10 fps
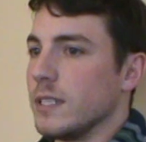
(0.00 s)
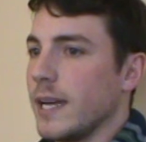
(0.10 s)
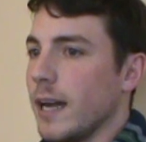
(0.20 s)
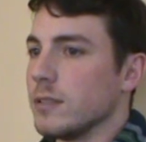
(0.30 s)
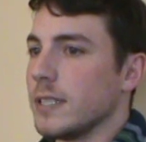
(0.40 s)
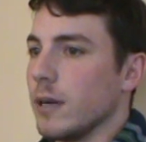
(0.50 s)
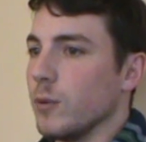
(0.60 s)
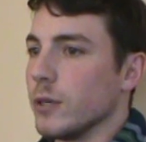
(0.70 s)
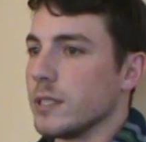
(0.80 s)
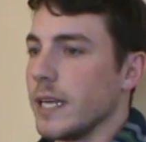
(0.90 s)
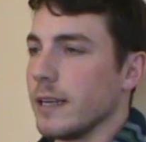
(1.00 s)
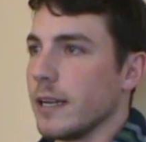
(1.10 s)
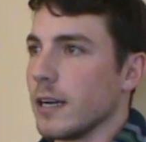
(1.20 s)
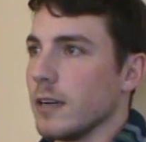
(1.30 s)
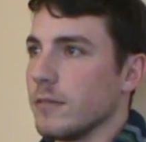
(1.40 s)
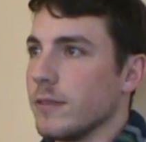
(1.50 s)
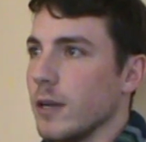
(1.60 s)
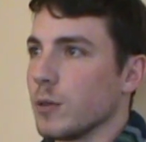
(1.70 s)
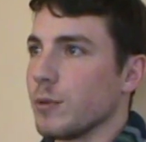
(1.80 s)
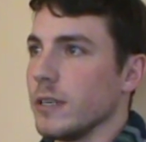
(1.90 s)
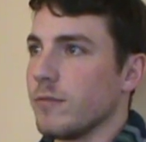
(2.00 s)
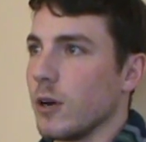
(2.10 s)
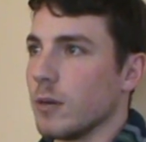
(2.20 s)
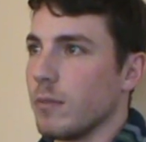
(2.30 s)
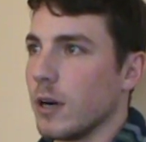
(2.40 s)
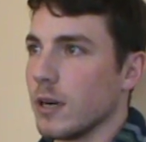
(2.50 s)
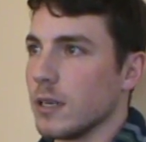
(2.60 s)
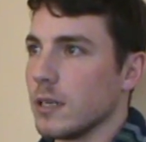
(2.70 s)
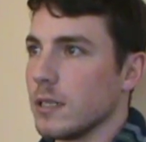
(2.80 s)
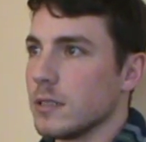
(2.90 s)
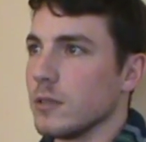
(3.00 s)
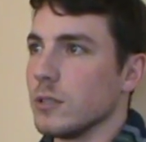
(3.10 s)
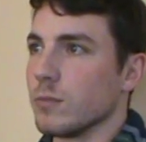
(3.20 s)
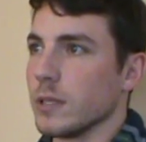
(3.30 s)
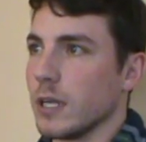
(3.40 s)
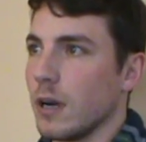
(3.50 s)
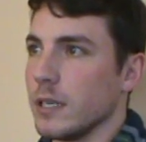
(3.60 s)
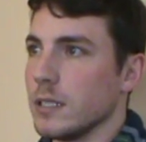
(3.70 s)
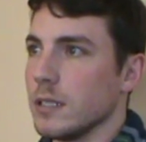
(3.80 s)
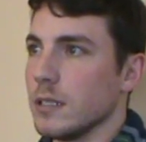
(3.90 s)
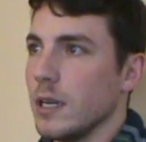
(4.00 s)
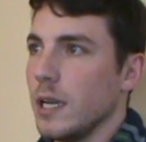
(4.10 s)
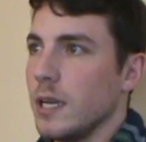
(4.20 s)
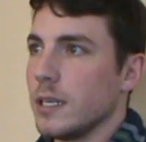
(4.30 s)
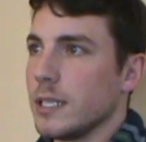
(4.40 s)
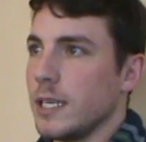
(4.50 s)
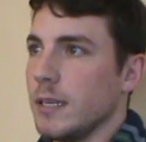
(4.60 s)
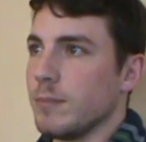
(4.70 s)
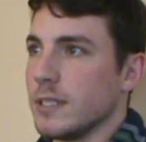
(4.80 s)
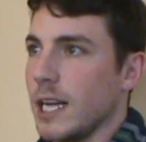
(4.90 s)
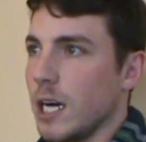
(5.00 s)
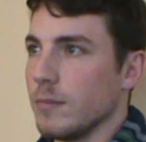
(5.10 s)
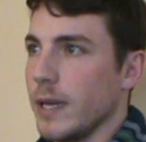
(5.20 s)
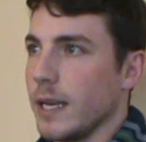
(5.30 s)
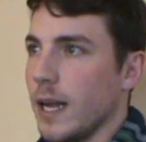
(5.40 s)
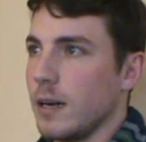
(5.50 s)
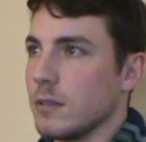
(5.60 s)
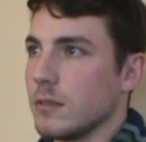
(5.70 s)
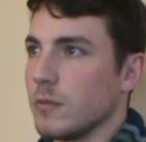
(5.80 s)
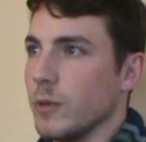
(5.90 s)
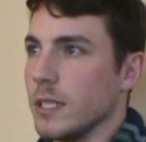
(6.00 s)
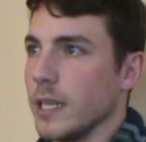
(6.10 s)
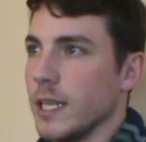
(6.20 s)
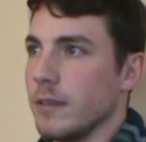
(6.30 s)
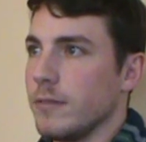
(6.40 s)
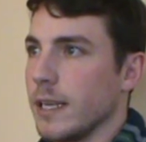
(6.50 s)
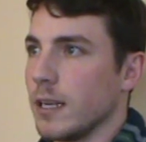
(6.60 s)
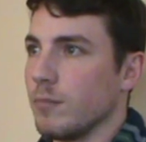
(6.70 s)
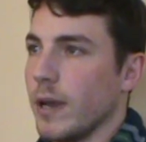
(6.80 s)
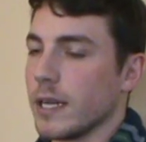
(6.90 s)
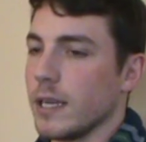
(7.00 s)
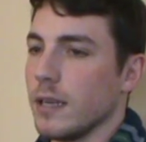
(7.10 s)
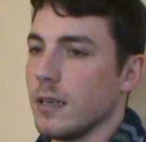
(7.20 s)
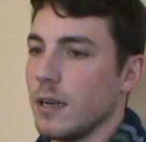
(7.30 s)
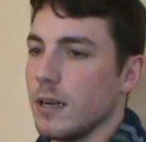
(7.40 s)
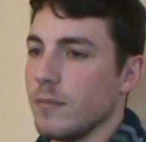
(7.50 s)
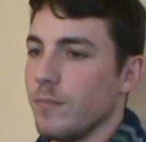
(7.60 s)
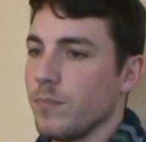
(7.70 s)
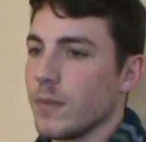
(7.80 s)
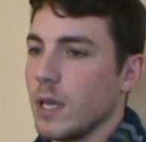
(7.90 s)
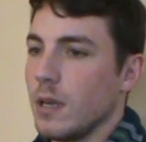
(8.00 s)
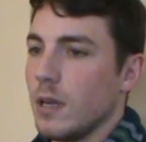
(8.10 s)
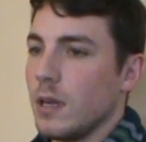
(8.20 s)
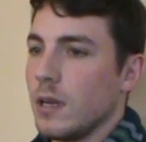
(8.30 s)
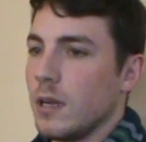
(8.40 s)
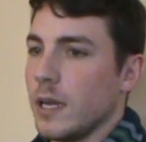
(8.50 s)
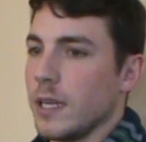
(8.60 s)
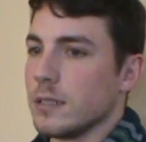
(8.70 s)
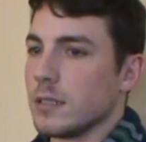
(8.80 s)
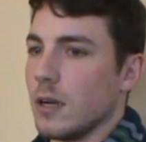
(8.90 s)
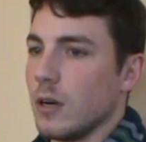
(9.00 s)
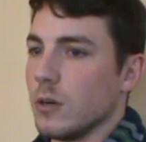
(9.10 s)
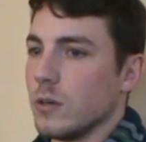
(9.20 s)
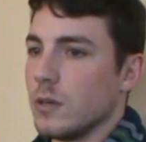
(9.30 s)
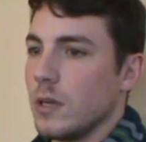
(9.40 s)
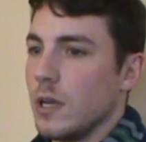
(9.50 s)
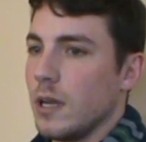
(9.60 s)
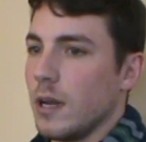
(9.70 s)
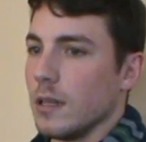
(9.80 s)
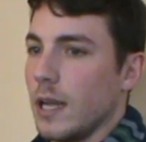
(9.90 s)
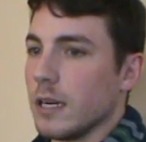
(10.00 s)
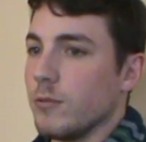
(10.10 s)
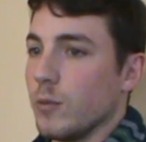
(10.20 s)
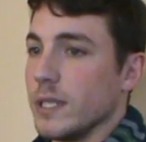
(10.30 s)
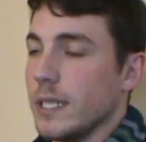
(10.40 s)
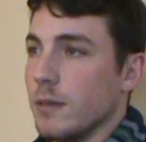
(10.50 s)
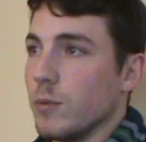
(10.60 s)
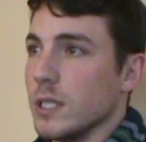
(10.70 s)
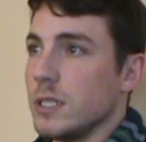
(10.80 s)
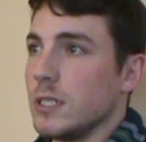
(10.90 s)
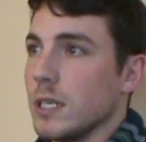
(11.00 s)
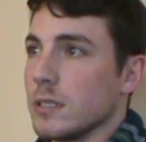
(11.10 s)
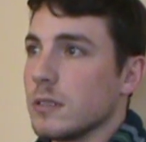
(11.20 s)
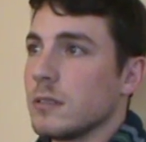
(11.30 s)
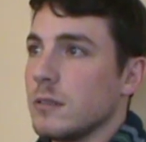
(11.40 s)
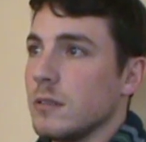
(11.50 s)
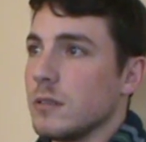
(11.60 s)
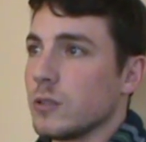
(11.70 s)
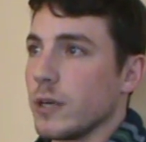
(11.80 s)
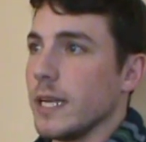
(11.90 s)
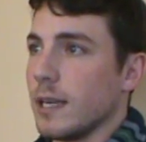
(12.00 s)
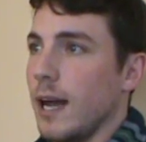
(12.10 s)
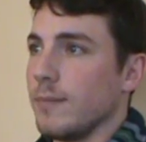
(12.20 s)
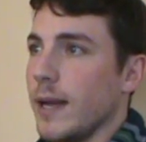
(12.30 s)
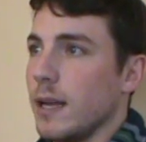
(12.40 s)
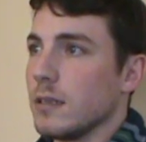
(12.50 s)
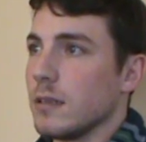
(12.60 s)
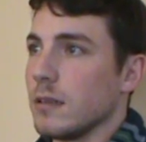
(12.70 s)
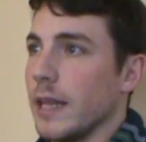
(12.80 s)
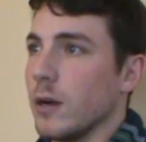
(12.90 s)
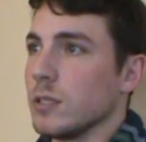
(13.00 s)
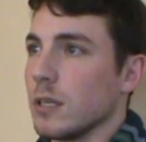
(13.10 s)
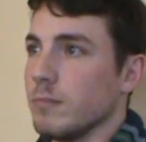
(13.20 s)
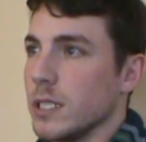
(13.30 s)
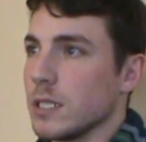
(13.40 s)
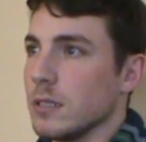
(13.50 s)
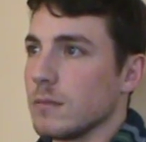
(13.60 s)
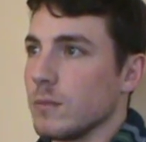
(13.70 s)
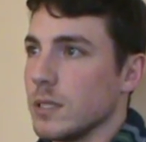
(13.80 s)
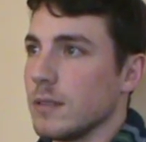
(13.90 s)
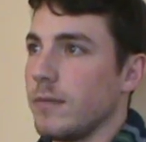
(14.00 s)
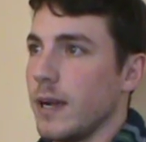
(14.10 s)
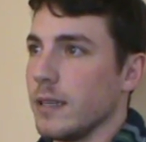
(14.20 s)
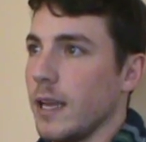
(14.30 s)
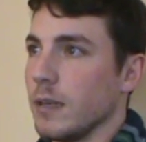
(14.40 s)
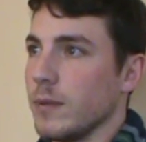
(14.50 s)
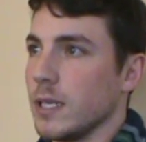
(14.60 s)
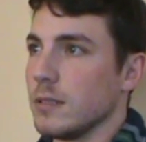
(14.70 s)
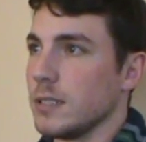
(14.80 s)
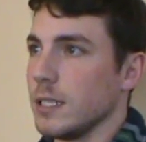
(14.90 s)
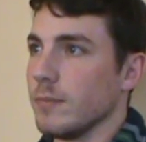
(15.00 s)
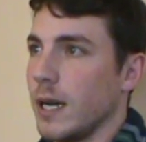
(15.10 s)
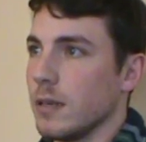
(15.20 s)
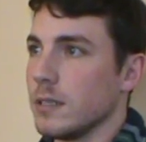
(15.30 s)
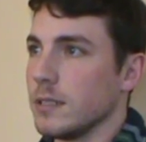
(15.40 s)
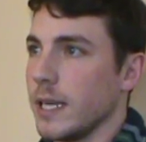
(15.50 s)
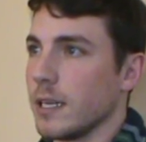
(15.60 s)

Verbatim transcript: the towns that we were taking care of, they were pretty far apart. So it's really hard to keep the Taliban out. We'd leave, they come back in. Um, and so a lot of what we did was just straight combat. That was our mission, was to find the enemy, seek him out, and